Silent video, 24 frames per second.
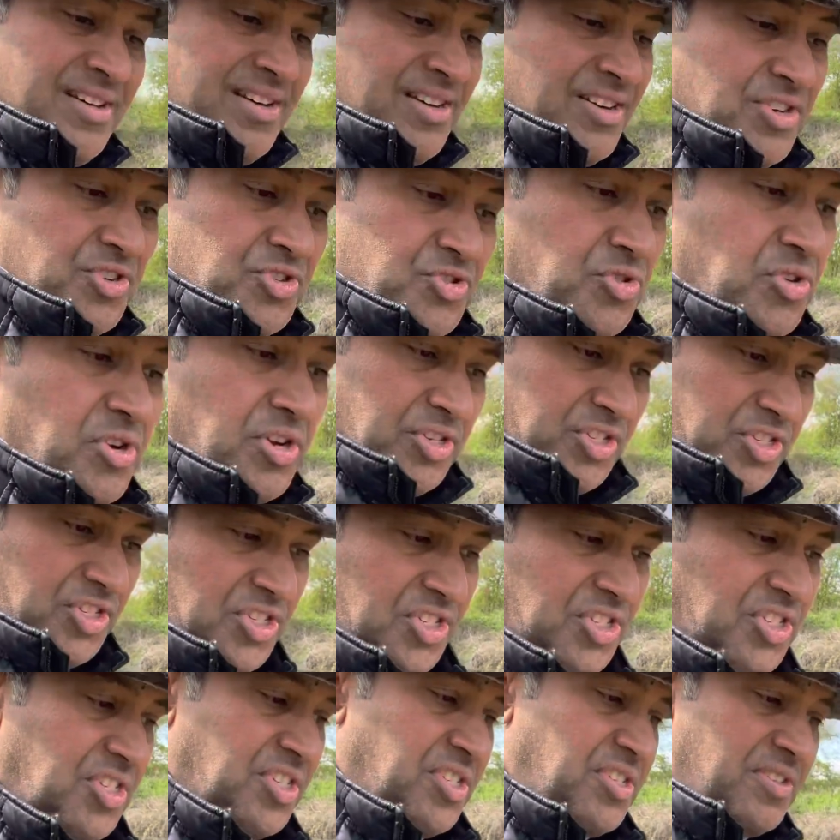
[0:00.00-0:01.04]

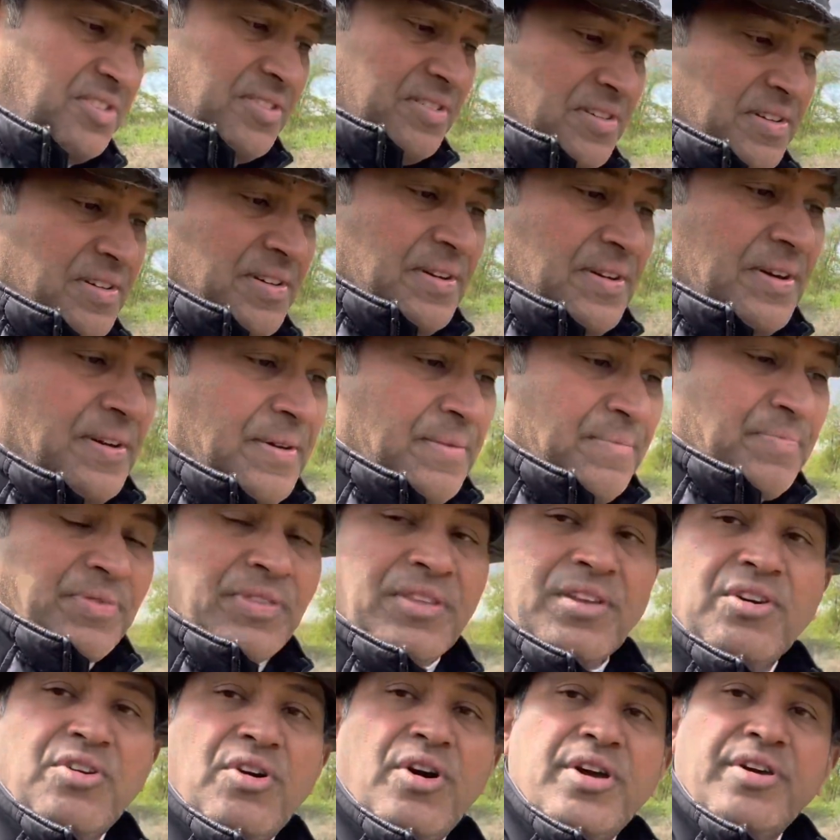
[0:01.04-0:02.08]
dress
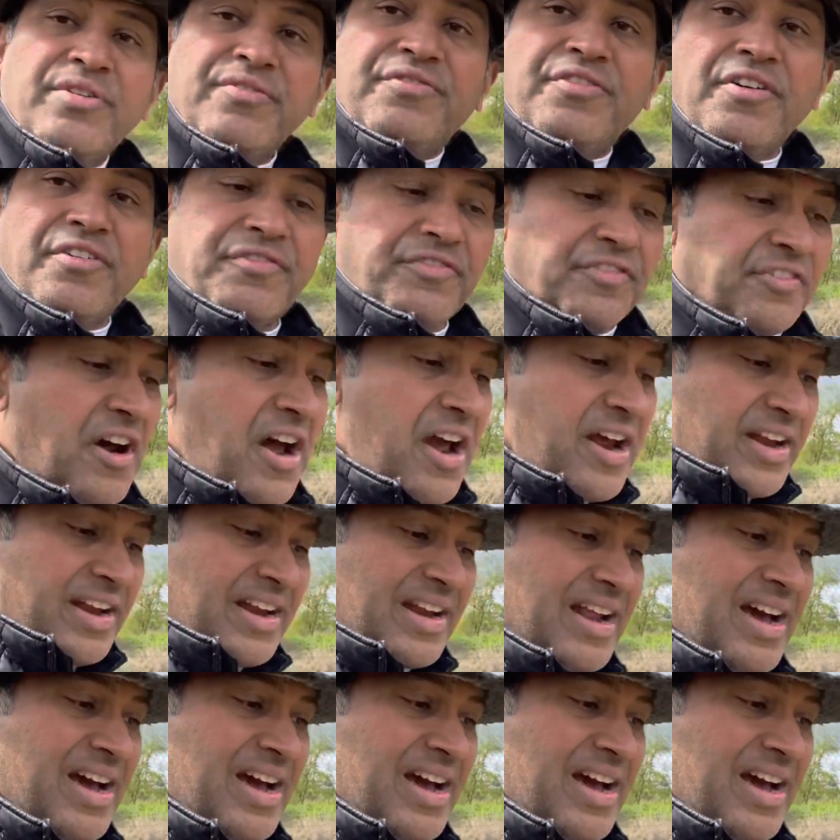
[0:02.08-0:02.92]
going for Friday